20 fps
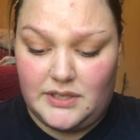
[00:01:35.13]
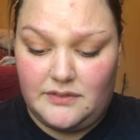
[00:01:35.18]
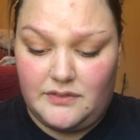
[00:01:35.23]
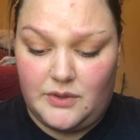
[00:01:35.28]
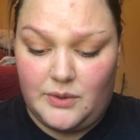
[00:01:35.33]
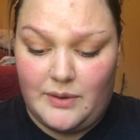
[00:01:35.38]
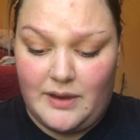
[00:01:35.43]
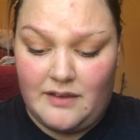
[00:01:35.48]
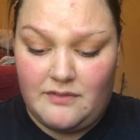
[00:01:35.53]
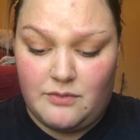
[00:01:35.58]
If
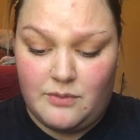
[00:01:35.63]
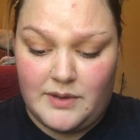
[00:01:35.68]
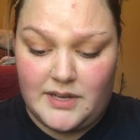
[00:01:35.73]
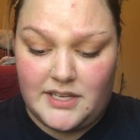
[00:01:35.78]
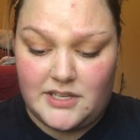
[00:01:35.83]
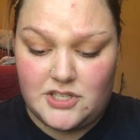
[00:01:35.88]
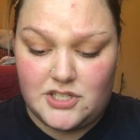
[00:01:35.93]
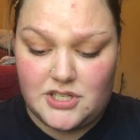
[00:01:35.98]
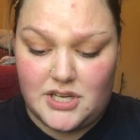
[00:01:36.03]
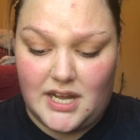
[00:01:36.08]
you have
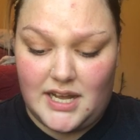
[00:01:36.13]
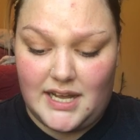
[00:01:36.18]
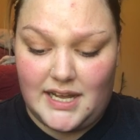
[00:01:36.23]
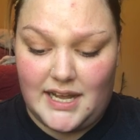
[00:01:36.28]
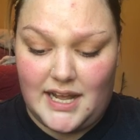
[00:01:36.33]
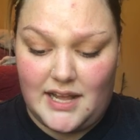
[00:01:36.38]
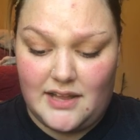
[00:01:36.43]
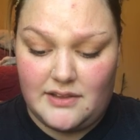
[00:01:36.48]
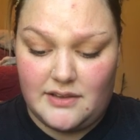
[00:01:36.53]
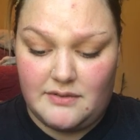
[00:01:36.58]
Wish, I
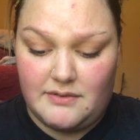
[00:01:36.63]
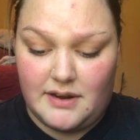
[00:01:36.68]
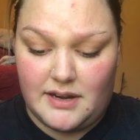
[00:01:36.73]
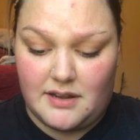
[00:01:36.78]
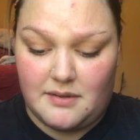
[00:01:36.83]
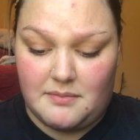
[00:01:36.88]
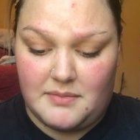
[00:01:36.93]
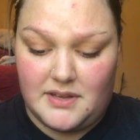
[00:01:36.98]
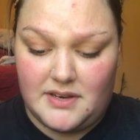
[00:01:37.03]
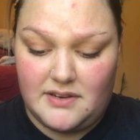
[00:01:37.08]
highly
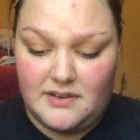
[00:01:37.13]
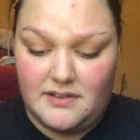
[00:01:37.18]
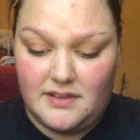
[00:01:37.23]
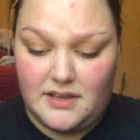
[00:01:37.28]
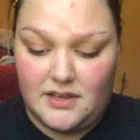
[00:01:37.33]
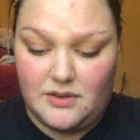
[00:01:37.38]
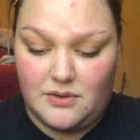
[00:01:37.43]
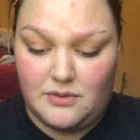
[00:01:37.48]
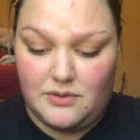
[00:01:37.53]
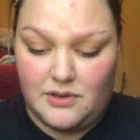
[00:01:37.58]
recommend
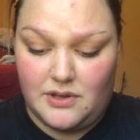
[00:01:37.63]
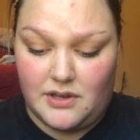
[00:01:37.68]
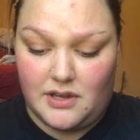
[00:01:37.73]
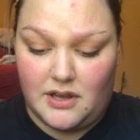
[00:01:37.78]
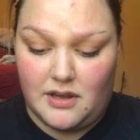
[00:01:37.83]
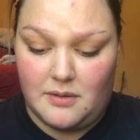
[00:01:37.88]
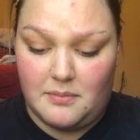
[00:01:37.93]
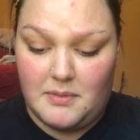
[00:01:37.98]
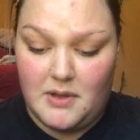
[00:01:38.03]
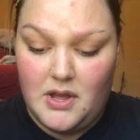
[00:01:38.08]
that you look
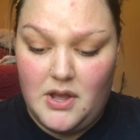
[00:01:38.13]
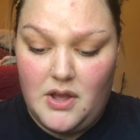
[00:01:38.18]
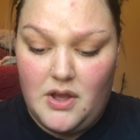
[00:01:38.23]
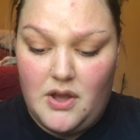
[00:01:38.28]
up